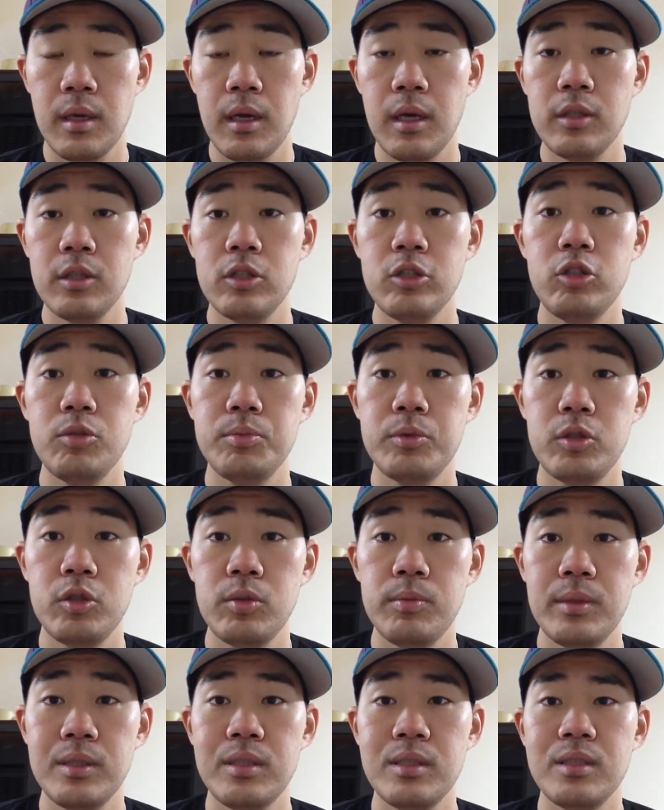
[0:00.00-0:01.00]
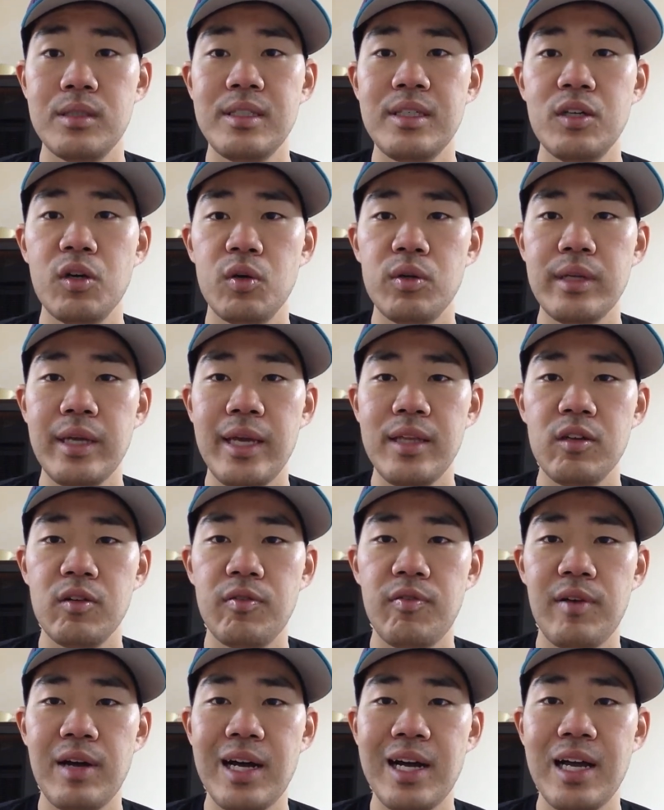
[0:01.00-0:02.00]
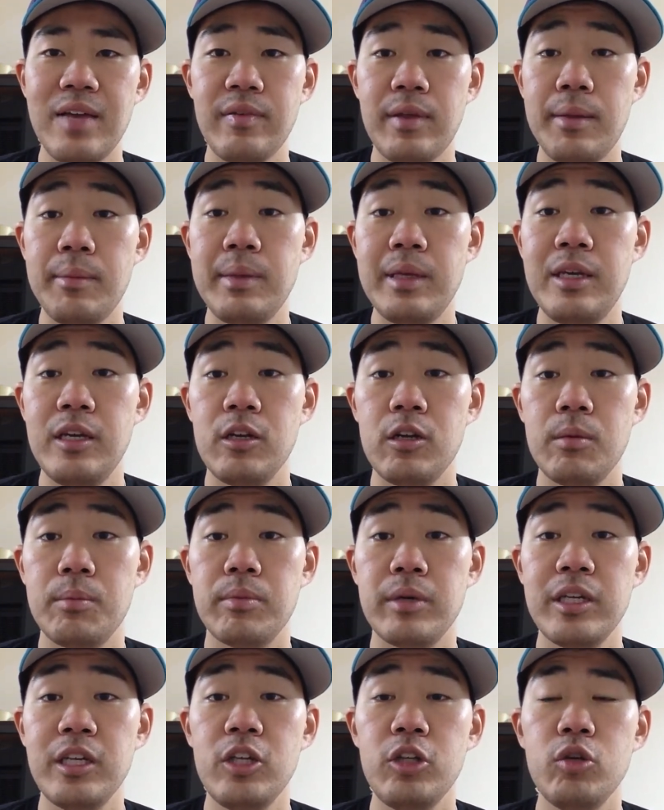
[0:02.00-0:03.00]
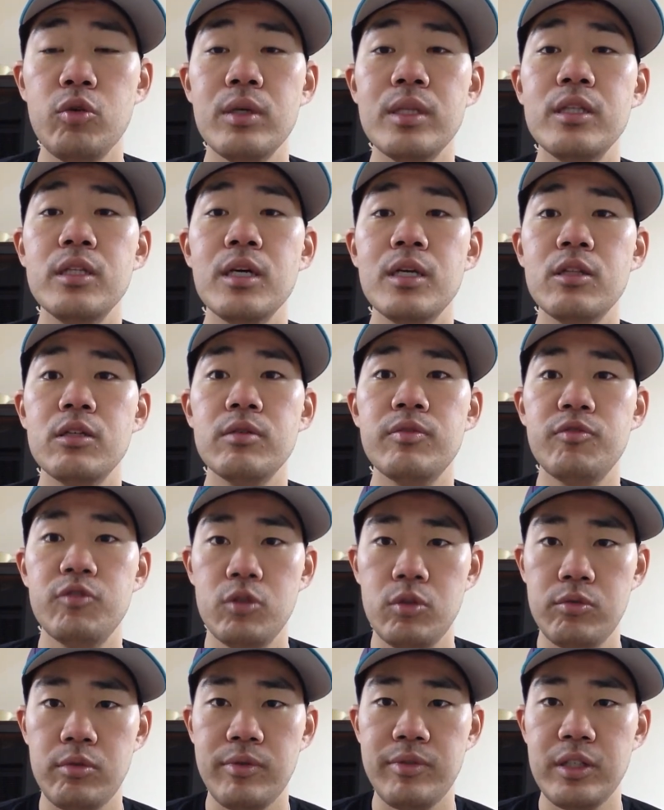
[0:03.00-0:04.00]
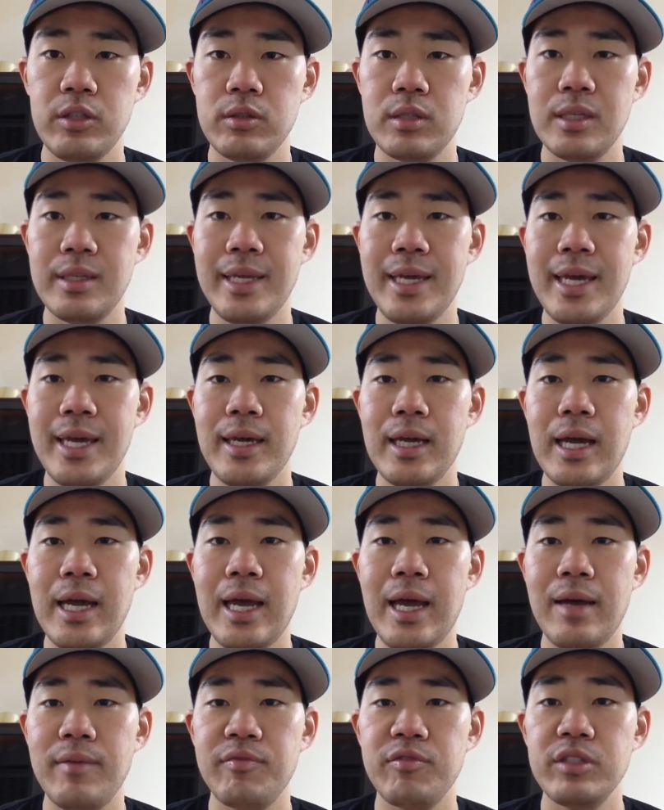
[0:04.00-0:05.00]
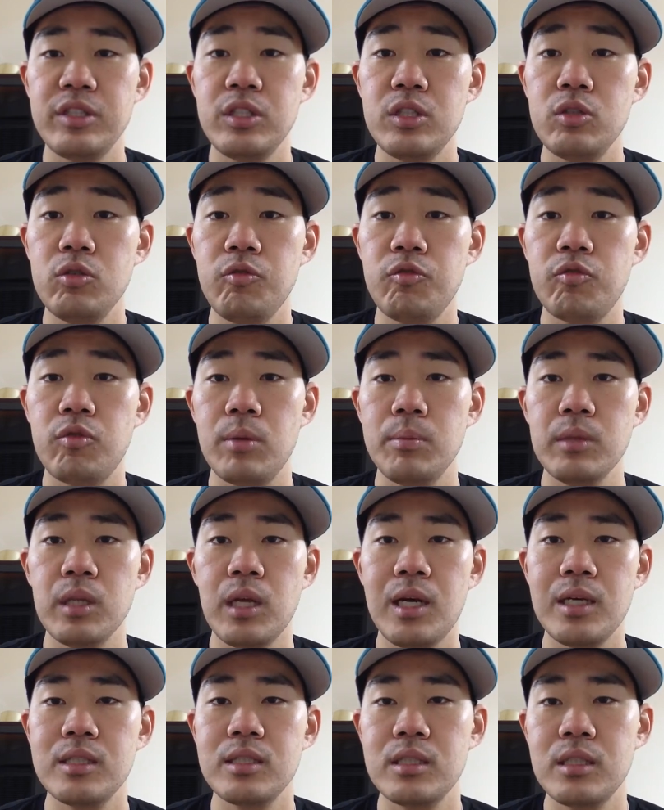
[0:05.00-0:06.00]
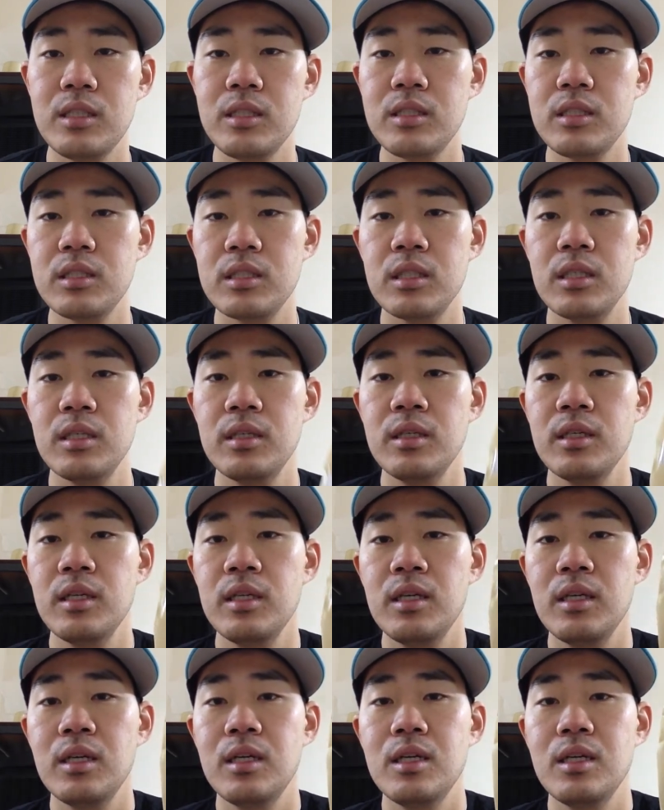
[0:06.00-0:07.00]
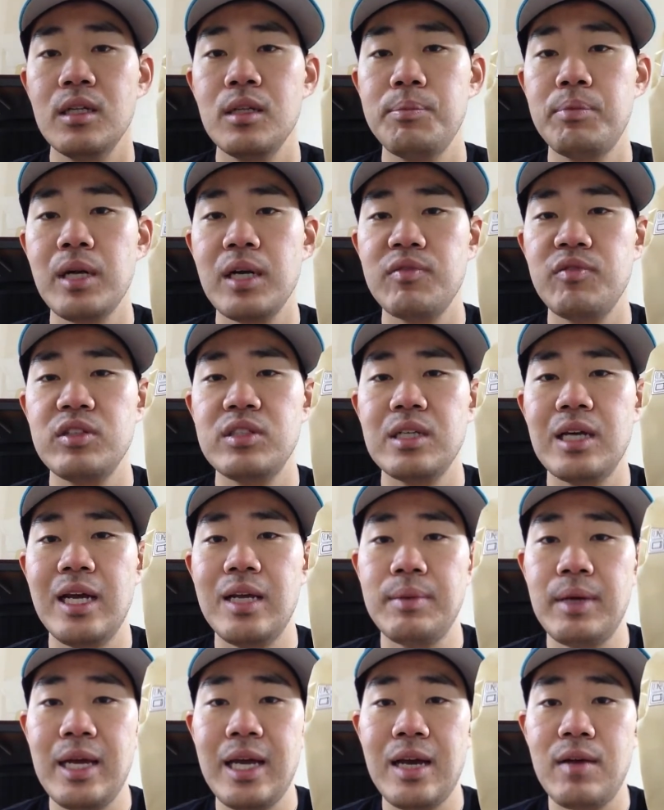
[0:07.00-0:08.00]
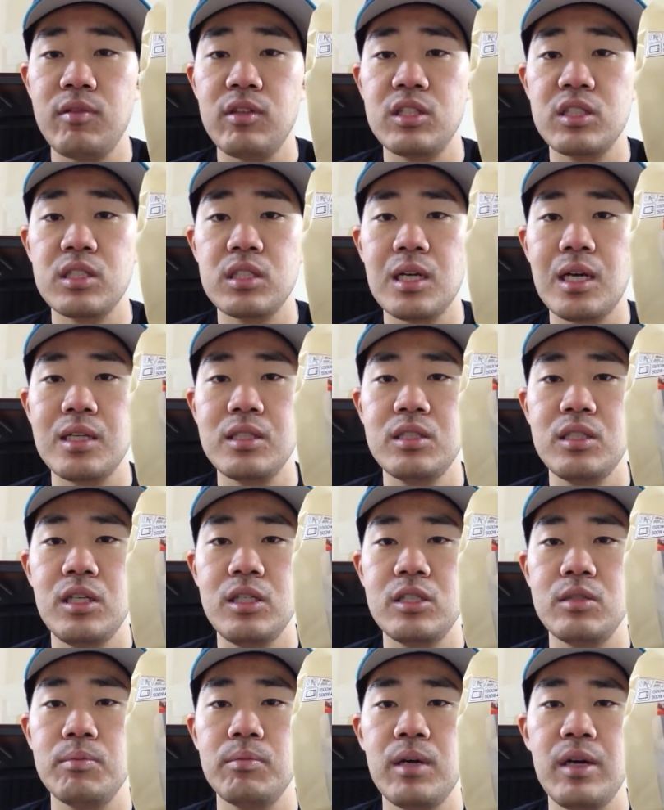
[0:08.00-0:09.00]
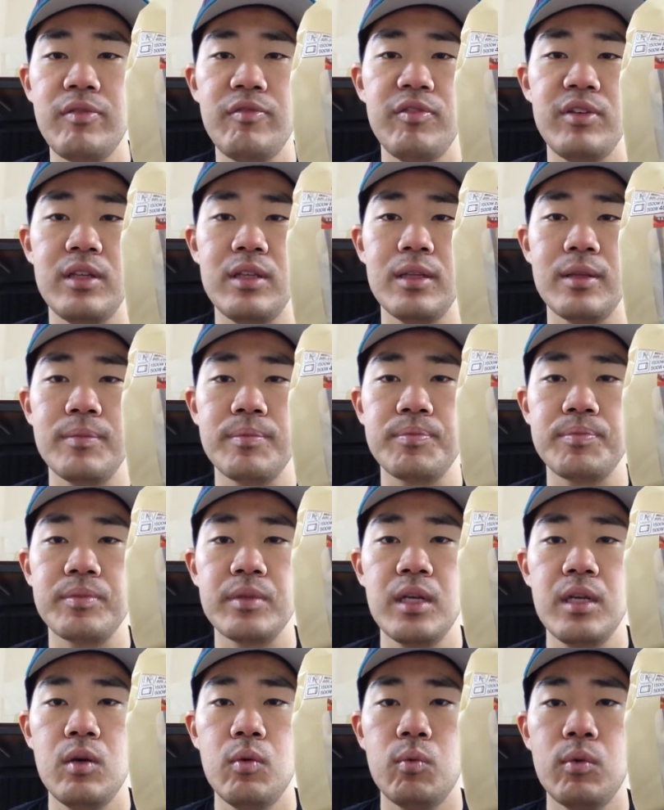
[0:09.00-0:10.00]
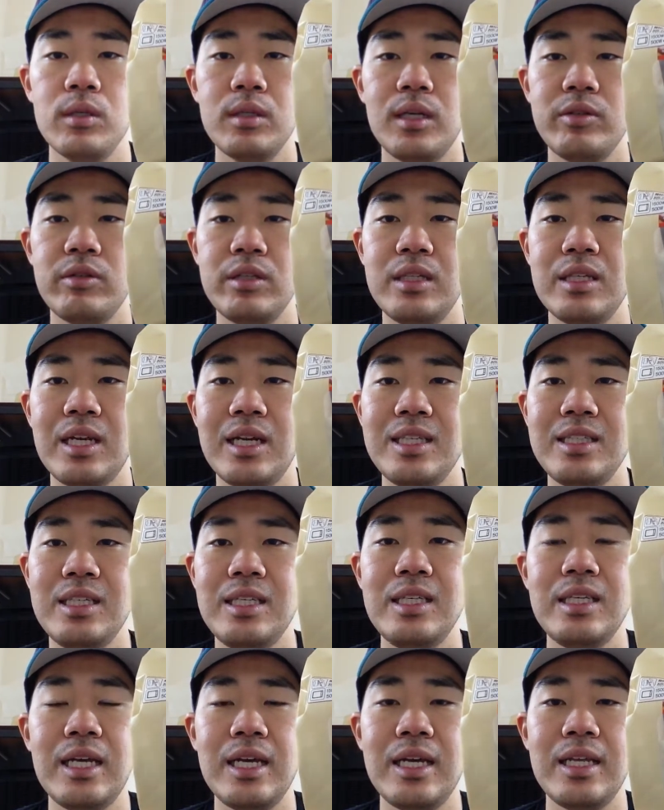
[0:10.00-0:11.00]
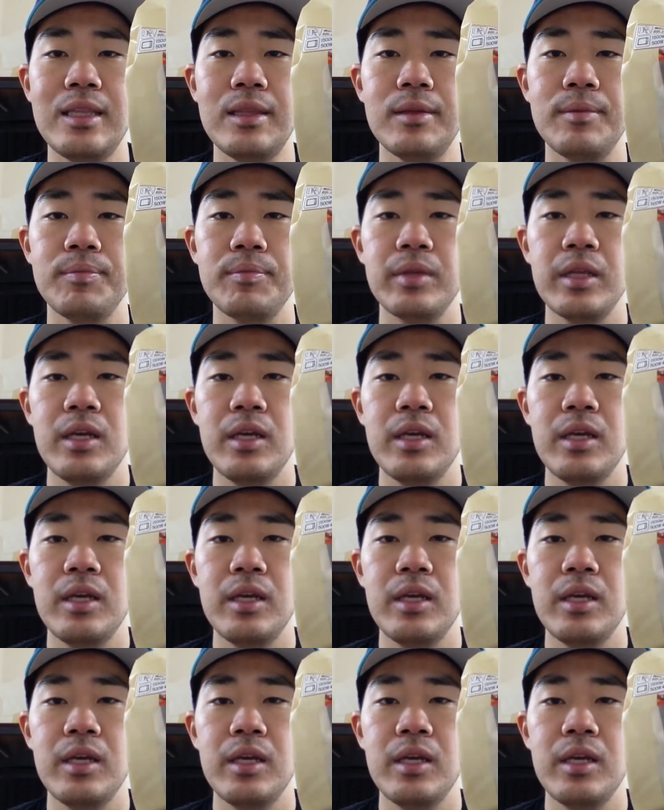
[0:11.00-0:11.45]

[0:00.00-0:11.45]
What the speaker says: Hello YouTube, this is Nihon 805 and I'm here bringing you another food review. Today I have for you from Lawson's the breakfast item. I have the sausage muffin, 190 yen.